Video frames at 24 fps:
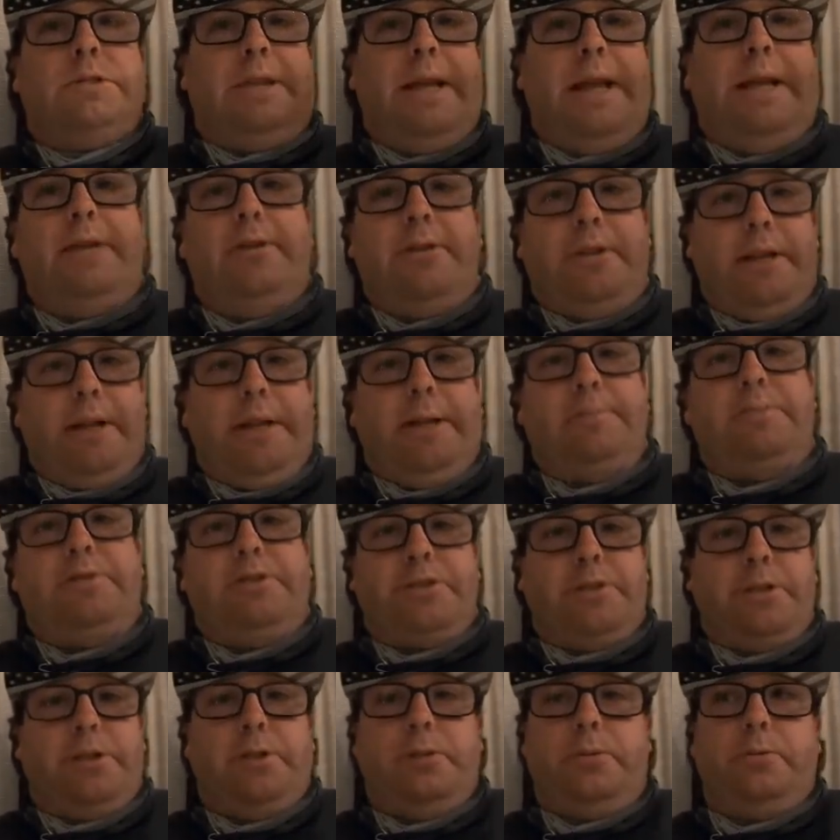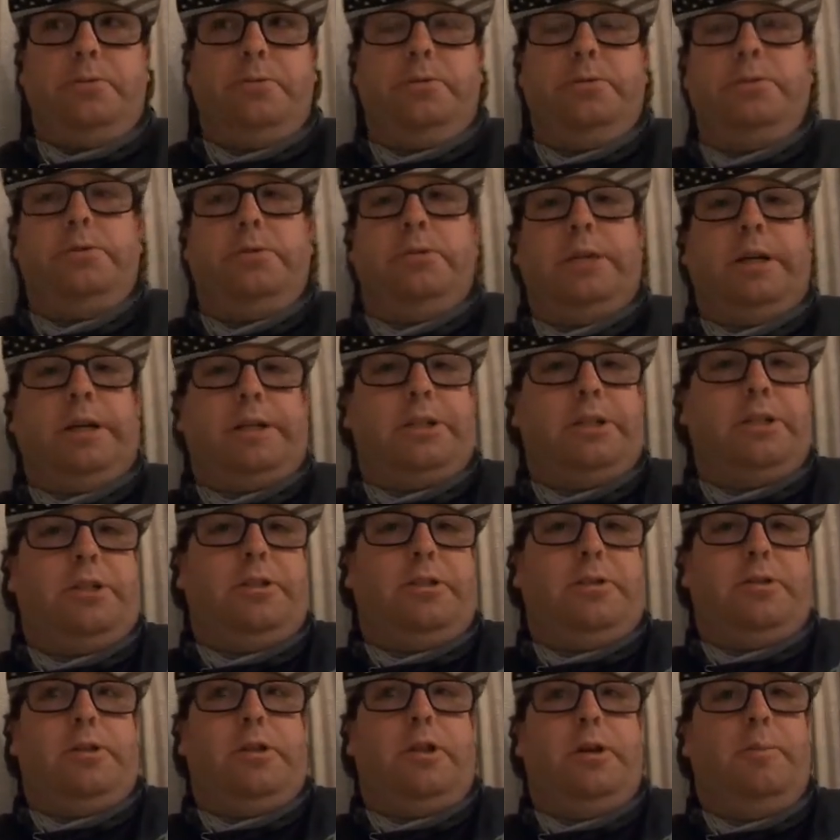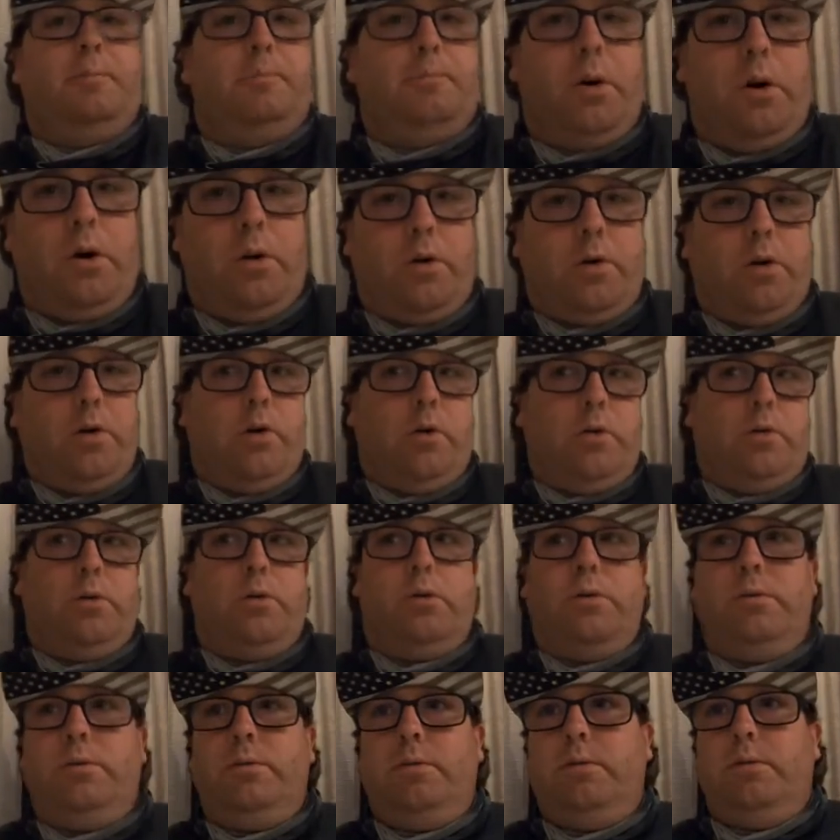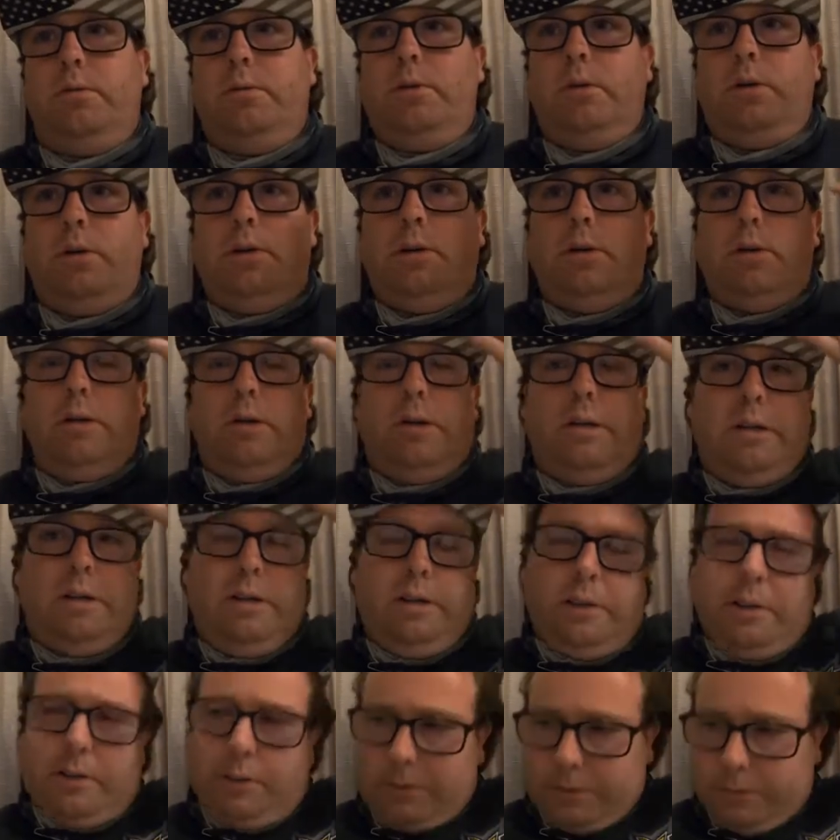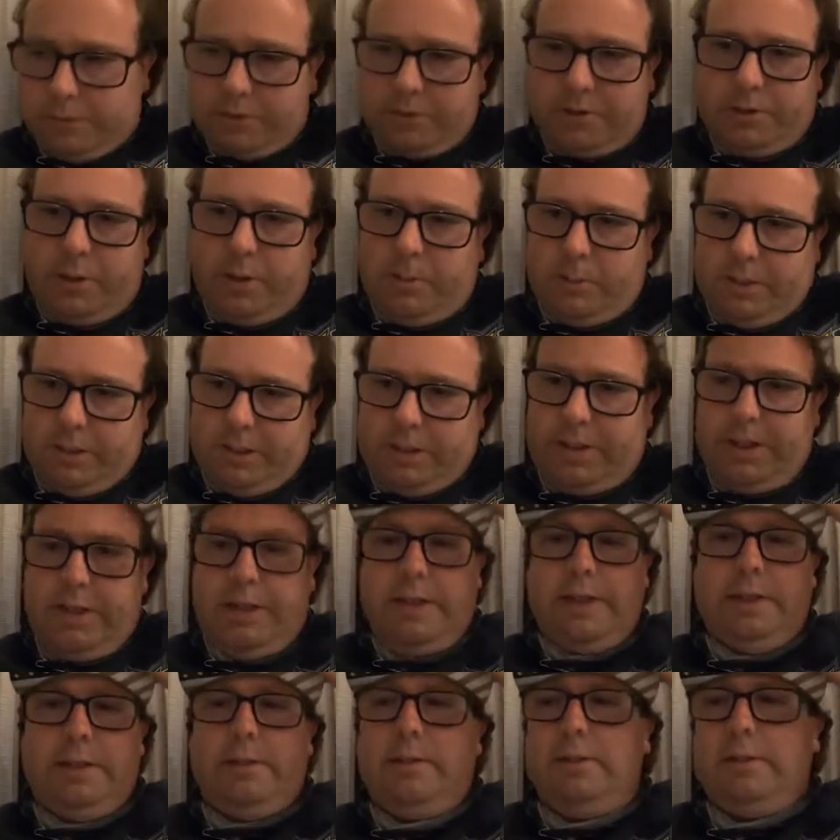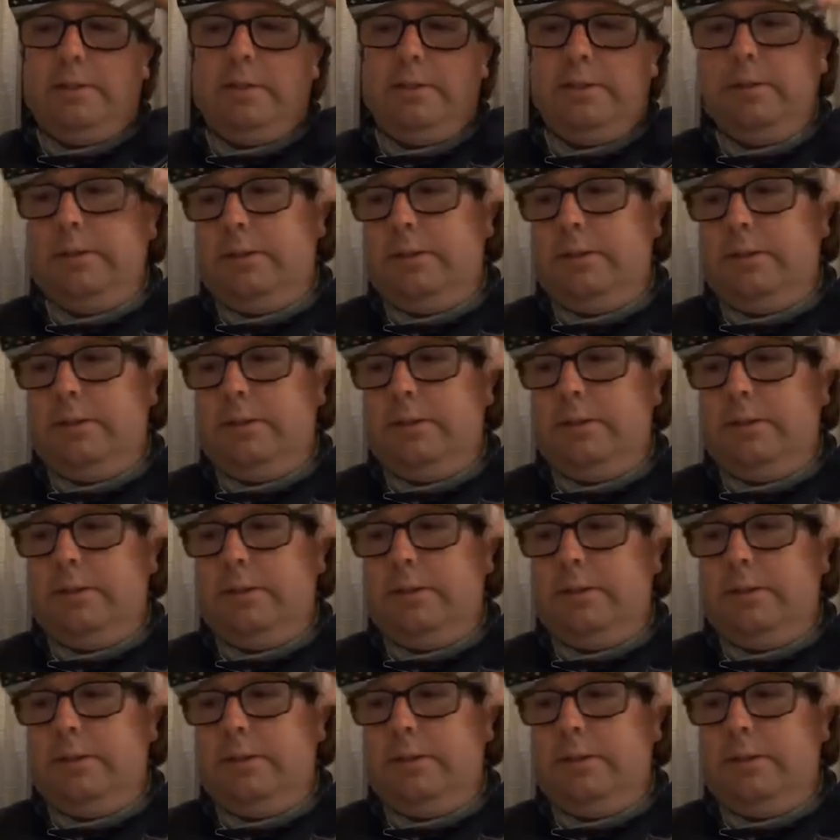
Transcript: daily episode like tomorrow or something like that.